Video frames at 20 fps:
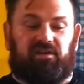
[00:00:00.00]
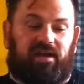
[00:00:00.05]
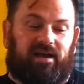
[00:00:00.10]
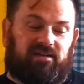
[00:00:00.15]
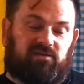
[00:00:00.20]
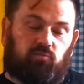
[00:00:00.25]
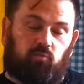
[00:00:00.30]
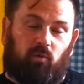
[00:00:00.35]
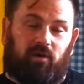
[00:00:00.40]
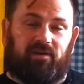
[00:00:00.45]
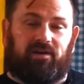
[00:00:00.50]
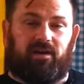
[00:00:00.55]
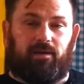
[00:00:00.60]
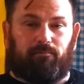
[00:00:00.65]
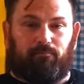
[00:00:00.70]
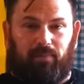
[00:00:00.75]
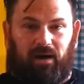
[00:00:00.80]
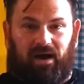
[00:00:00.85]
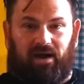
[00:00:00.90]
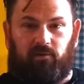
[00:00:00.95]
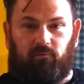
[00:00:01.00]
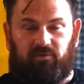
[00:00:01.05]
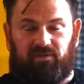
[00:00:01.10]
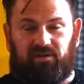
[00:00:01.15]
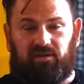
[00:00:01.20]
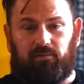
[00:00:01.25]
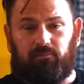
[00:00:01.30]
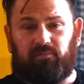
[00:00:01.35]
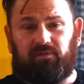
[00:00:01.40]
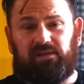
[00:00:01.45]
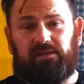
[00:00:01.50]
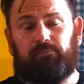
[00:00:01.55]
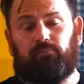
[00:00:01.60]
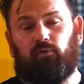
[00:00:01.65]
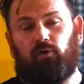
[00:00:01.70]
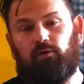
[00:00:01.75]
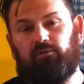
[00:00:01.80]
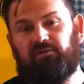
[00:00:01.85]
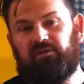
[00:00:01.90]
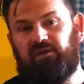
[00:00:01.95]
Yes, when combined with a complete
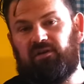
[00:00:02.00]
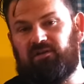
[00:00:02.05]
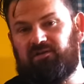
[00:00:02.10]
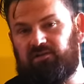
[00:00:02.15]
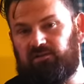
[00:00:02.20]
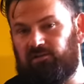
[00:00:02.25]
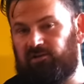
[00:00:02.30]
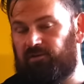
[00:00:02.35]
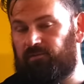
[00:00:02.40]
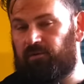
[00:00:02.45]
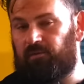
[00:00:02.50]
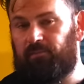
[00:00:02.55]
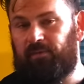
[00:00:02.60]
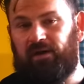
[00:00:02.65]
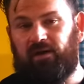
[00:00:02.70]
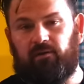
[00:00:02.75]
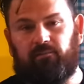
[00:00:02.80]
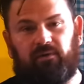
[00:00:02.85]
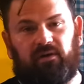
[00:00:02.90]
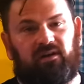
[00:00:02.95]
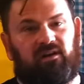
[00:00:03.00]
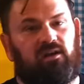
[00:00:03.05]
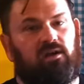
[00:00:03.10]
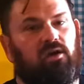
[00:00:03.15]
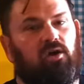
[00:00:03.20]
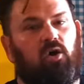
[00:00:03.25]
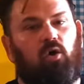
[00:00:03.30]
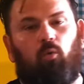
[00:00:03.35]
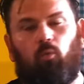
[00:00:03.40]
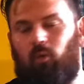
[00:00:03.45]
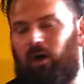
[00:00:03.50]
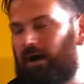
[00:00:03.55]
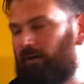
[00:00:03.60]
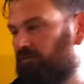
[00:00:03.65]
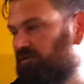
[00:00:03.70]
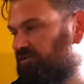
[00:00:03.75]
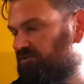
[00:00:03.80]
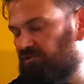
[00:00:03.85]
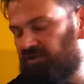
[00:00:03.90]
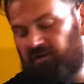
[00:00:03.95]
protein, it's a little bit better, but why
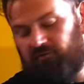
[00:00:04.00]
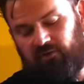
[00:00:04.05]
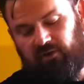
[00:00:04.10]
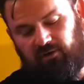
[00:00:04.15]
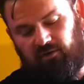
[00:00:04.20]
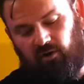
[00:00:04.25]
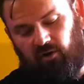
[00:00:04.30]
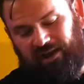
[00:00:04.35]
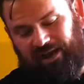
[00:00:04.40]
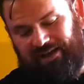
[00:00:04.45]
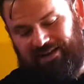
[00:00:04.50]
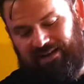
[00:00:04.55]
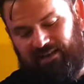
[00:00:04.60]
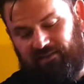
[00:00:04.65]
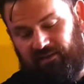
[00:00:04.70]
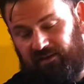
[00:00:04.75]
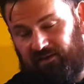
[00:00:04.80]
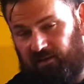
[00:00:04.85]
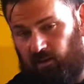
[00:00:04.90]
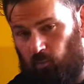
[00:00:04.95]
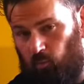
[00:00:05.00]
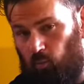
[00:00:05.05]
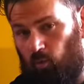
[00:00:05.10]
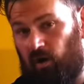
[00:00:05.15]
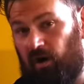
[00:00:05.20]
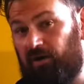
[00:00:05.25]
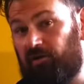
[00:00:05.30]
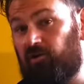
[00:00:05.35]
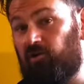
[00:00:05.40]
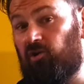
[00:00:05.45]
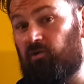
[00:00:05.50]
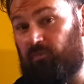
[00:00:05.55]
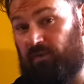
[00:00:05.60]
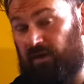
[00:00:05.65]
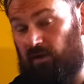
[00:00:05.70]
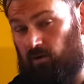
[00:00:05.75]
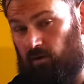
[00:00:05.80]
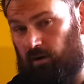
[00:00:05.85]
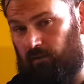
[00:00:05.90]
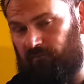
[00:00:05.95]
would you give your dog anything that, one, could
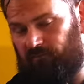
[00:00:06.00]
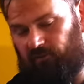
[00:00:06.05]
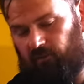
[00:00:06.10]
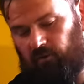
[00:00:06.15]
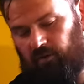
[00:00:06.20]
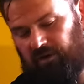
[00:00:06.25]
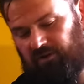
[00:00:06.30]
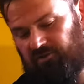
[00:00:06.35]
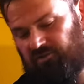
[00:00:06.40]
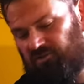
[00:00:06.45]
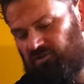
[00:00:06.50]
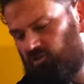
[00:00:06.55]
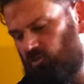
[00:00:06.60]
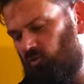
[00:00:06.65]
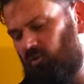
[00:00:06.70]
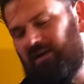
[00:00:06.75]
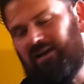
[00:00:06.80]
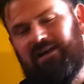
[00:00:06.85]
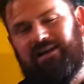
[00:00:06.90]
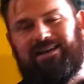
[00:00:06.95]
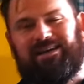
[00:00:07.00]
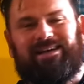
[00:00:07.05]
be harmful, and two,